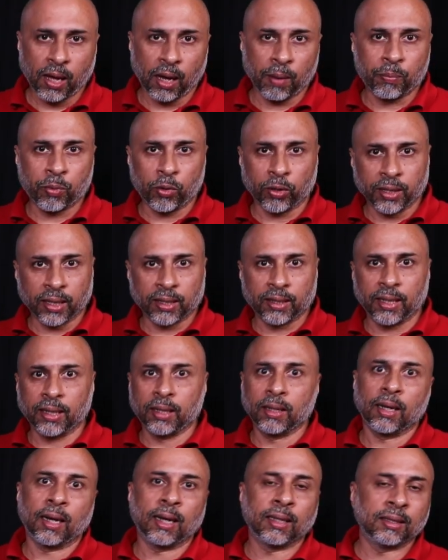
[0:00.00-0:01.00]
I protect
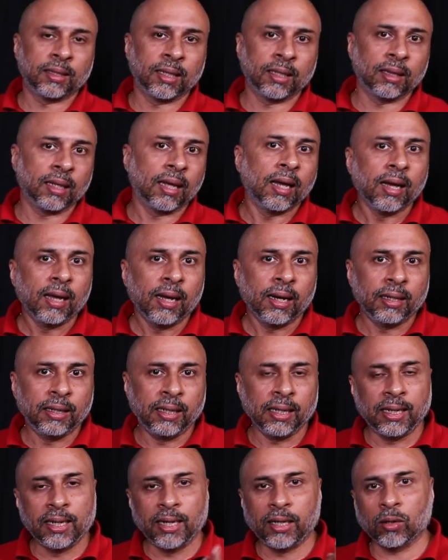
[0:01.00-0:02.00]
it and then
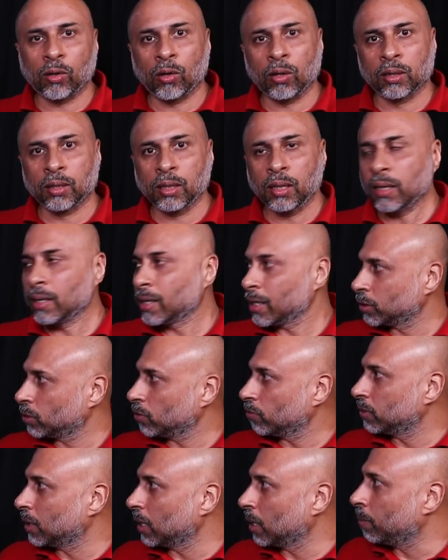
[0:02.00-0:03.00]
delete all the rest
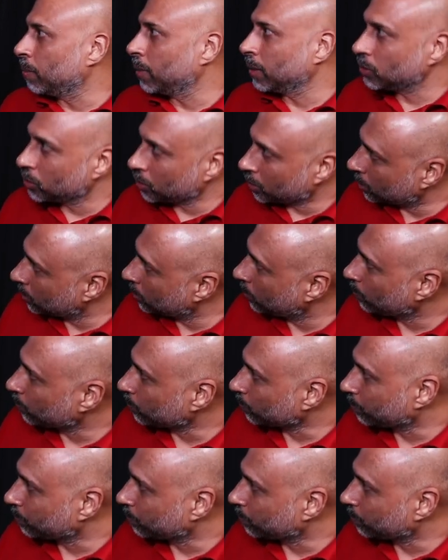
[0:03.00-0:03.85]
of the images.